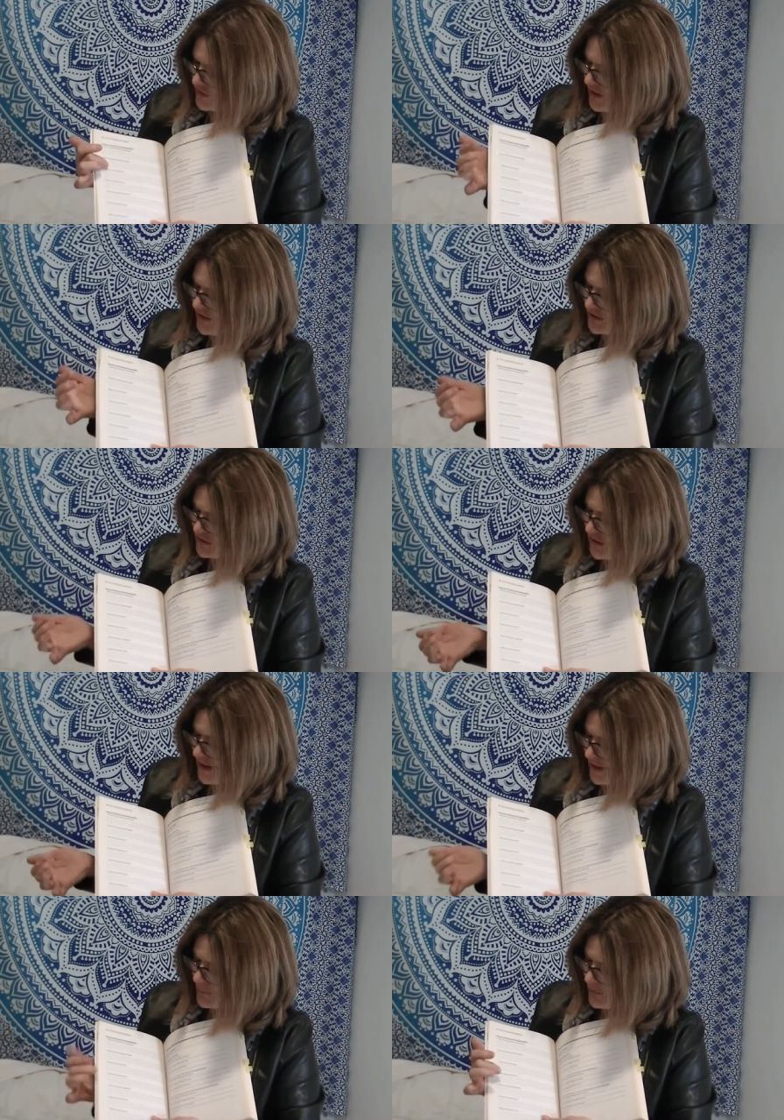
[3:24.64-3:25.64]
your character
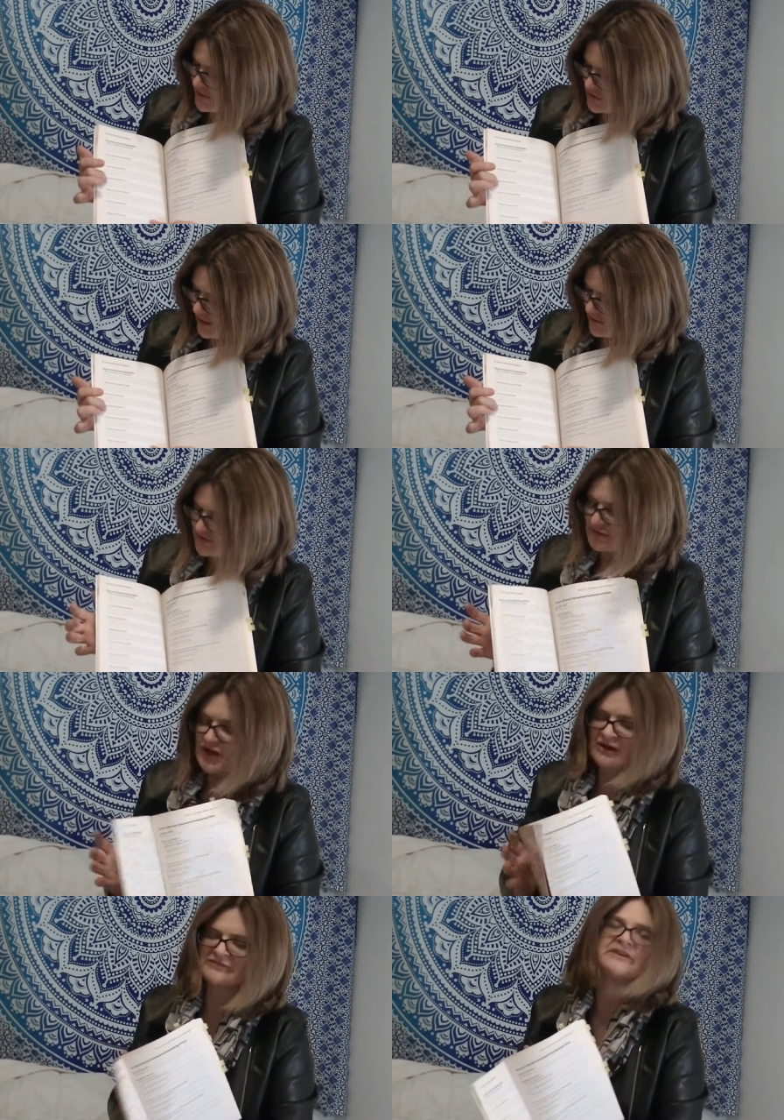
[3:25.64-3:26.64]
hate? What does your character
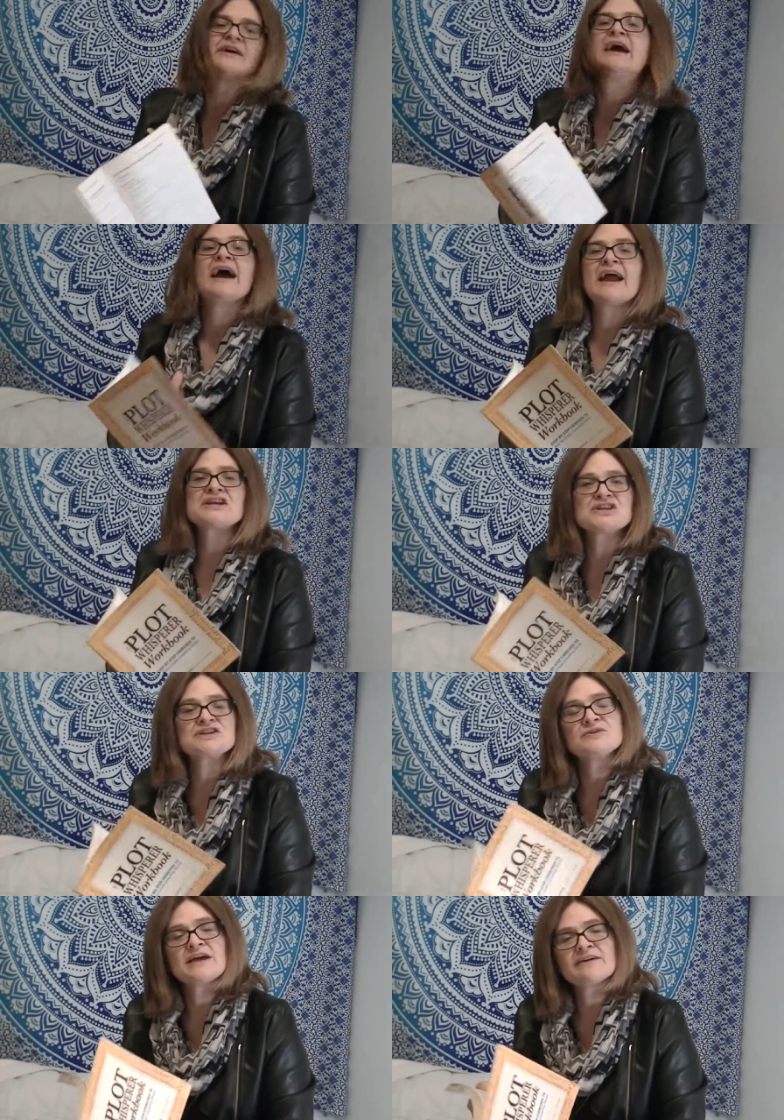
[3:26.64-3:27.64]
love? I actually
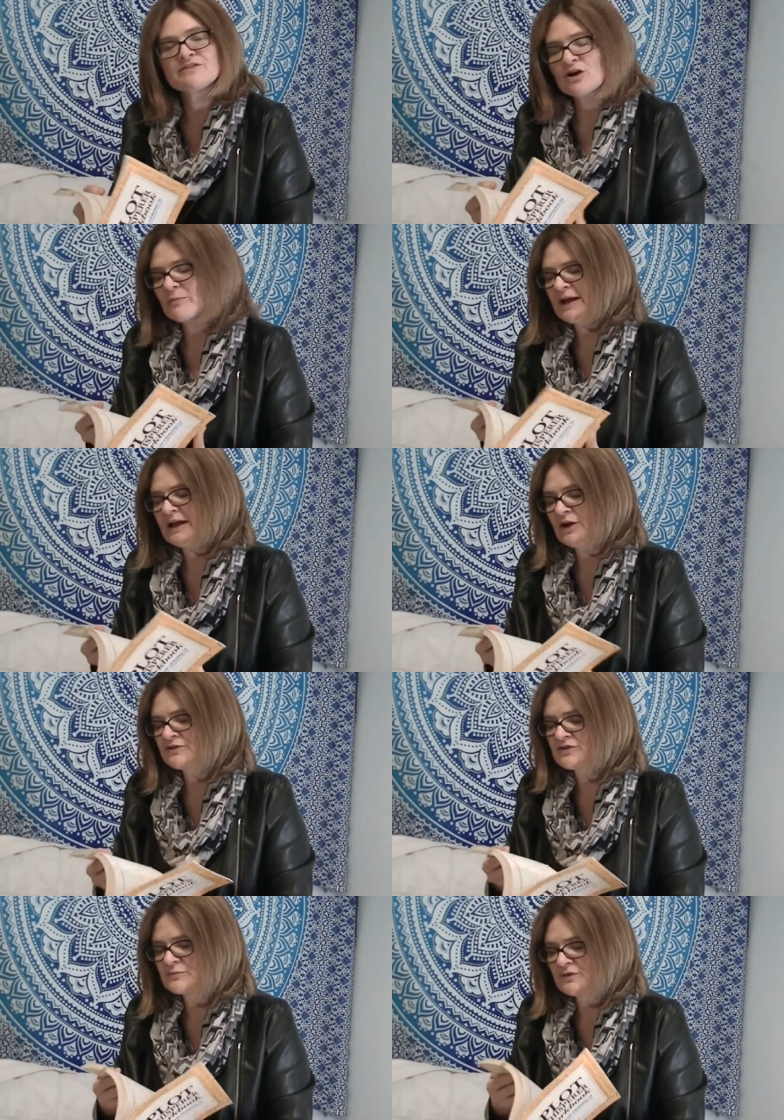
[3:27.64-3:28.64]
do that for all my
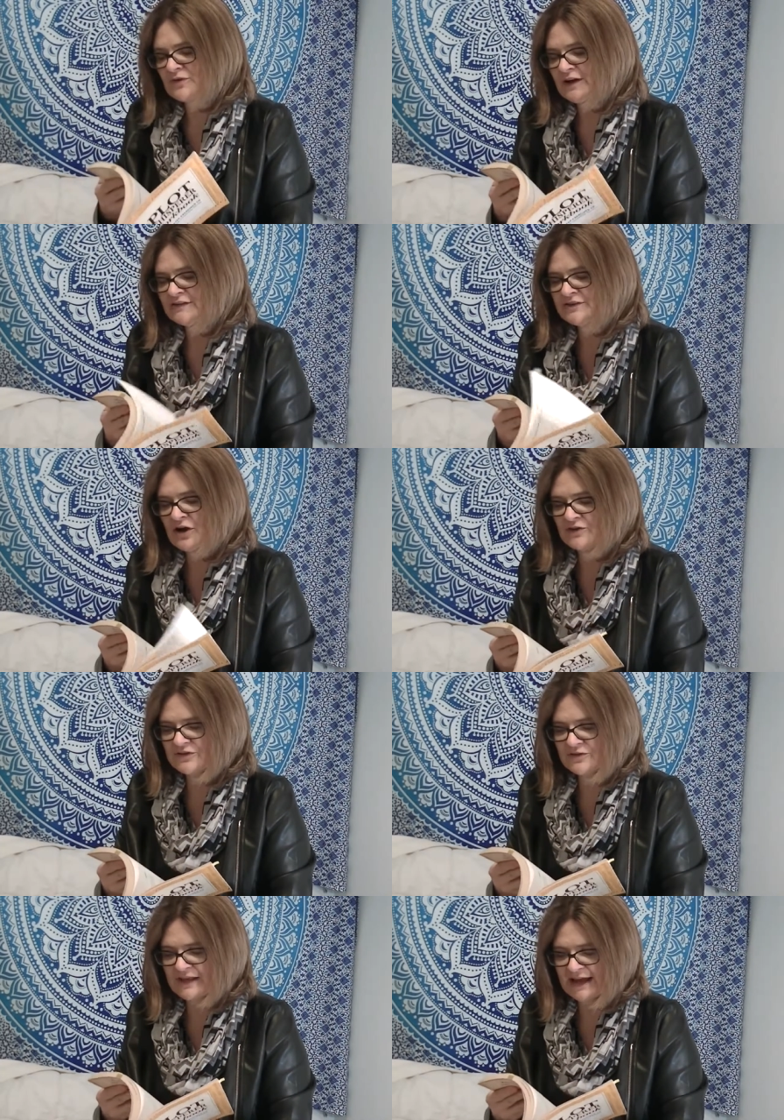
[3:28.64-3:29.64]
characters before I start
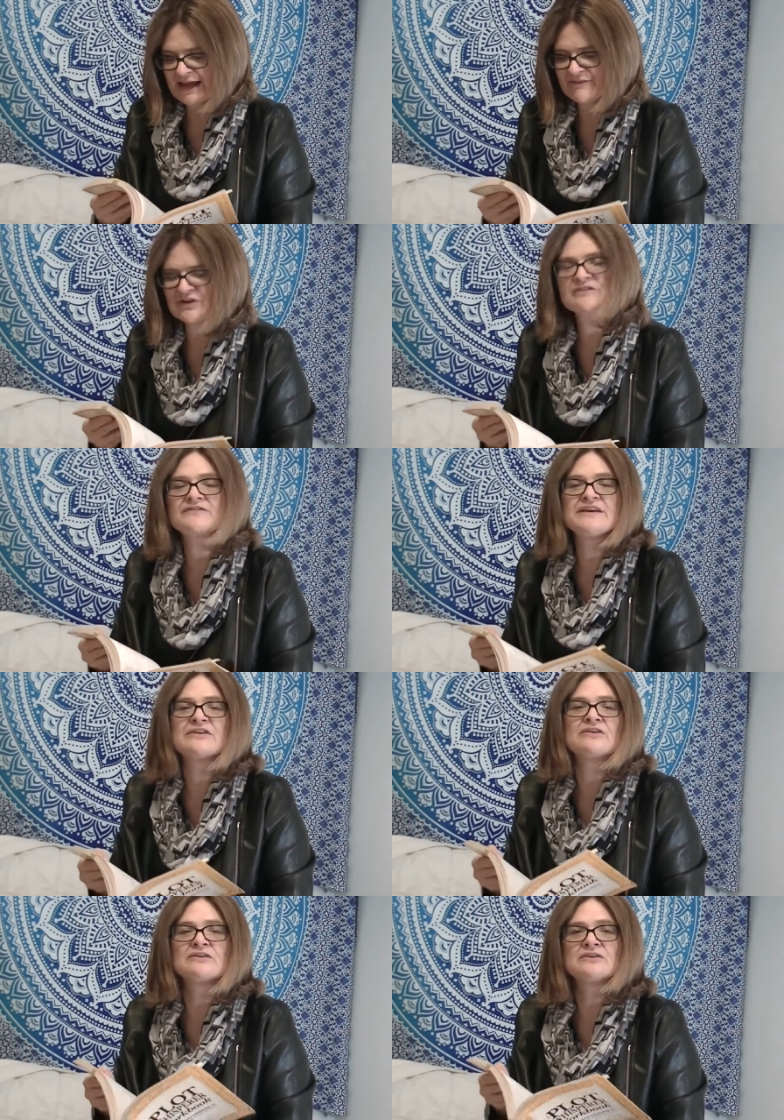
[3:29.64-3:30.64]
so that I have a good
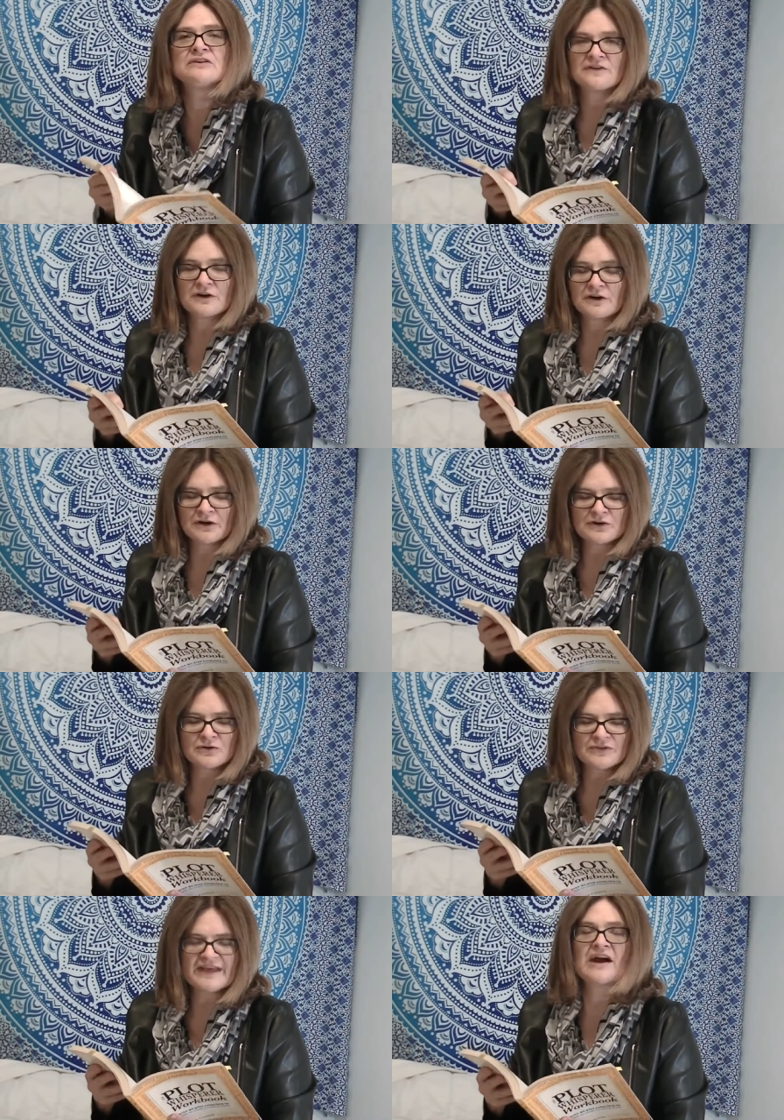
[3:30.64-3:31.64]
feel for
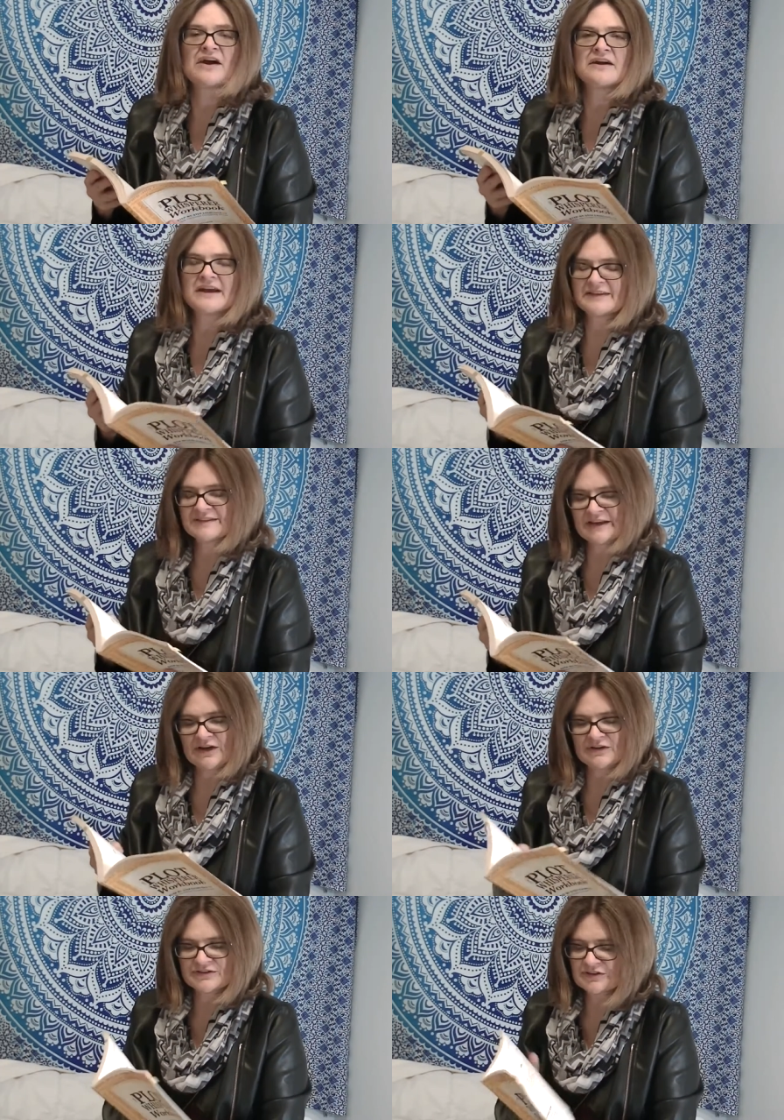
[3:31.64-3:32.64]
who they are as a
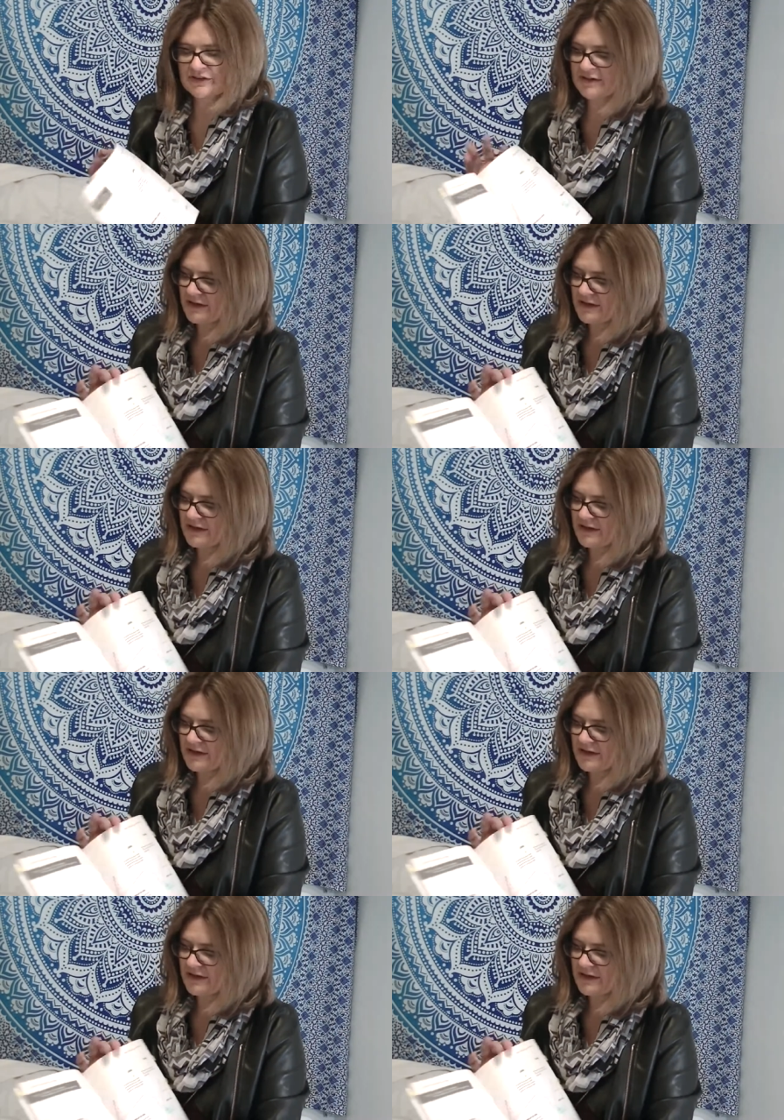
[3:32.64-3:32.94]
character.